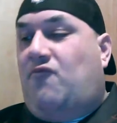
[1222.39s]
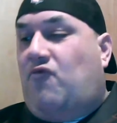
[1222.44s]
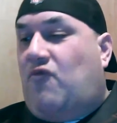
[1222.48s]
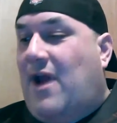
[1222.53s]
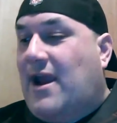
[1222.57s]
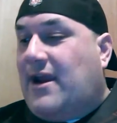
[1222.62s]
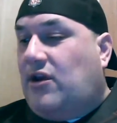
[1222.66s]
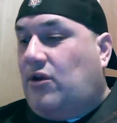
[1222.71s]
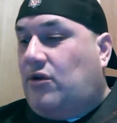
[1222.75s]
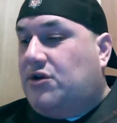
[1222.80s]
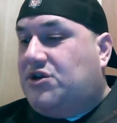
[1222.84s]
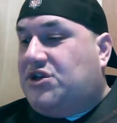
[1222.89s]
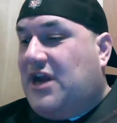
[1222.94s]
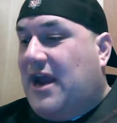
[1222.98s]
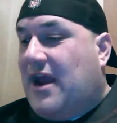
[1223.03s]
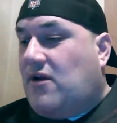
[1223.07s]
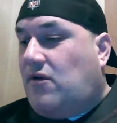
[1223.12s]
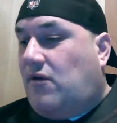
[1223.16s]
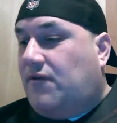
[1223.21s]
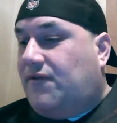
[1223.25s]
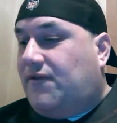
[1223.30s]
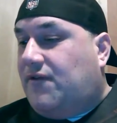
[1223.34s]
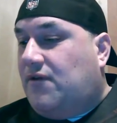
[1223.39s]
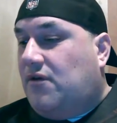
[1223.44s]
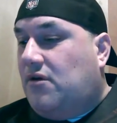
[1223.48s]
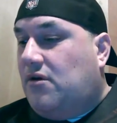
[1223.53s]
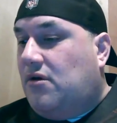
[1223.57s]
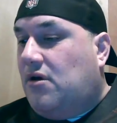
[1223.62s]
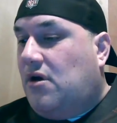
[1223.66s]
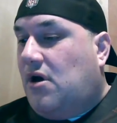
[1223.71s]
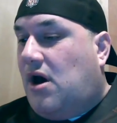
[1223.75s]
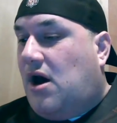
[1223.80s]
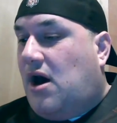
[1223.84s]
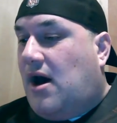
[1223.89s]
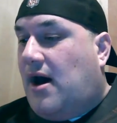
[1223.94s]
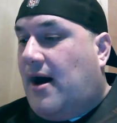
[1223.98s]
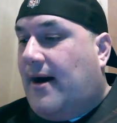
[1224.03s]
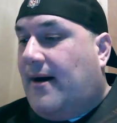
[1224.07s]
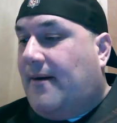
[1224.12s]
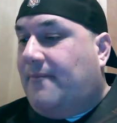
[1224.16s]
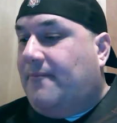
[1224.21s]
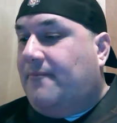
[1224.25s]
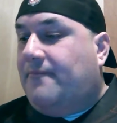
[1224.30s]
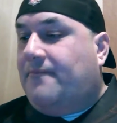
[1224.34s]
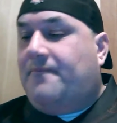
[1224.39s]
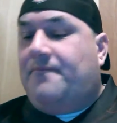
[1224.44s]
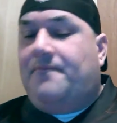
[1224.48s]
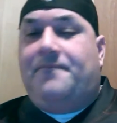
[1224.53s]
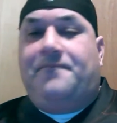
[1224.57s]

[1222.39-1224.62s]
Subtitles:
regular channels so